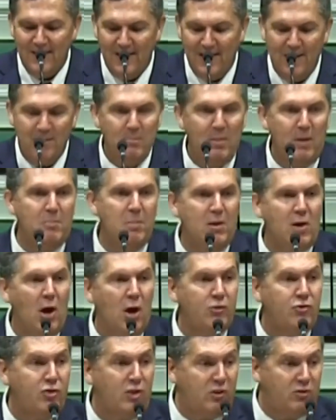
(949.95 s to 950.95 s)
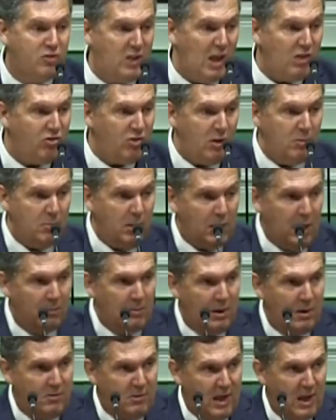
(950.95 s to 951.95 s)
But because success can become
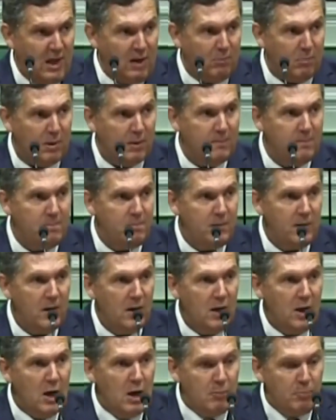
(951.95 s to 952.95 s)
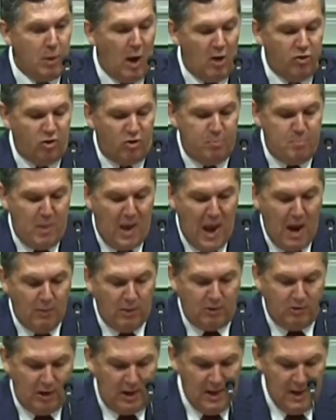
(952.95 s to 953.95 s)
an entanglement.
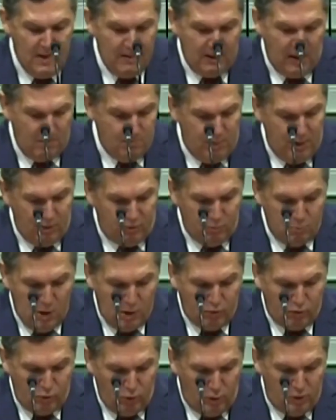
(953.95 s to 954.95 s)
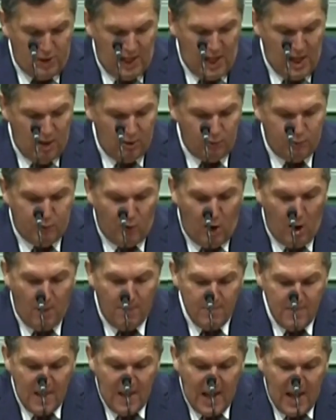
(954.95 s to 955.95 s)
Prosperity can be as much your
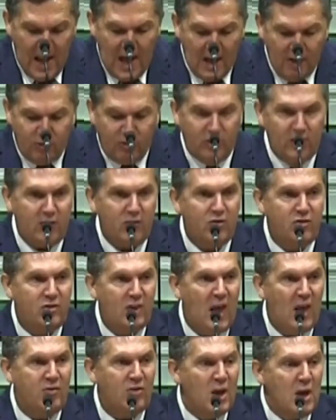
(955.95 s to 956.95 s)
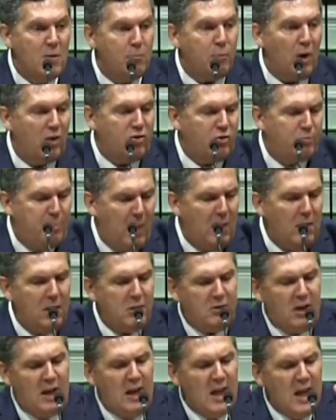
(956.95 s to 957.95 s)
downfall as success.
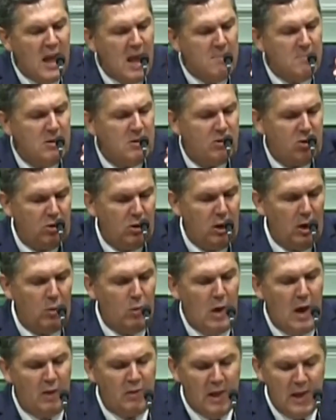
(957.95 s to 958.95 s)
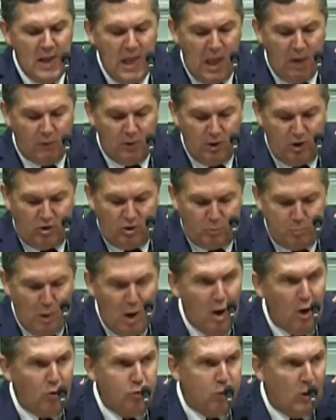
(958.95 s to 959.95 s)
Prosperity and material wealth, it will
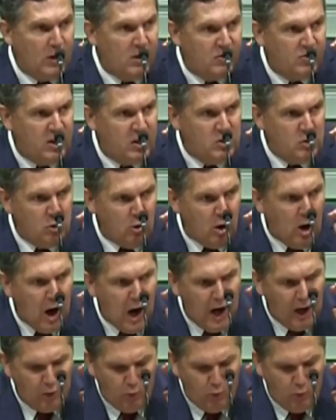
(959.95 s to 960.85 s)
expose what is in your heart